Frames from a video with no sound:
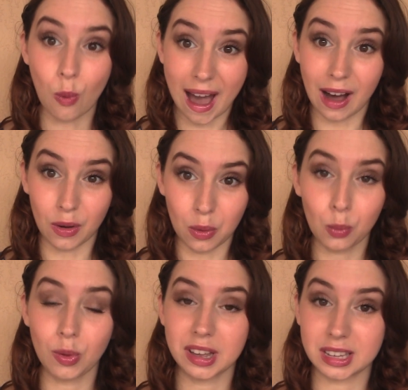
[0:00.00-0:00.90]
wow,
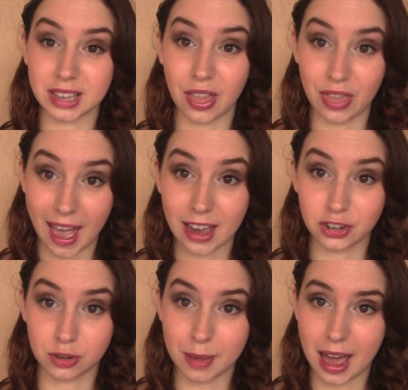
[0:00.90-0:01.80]
was
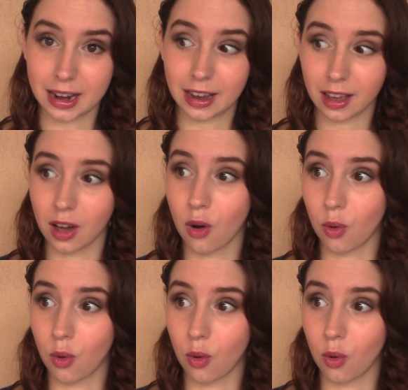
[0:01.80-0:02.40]
that dramatic.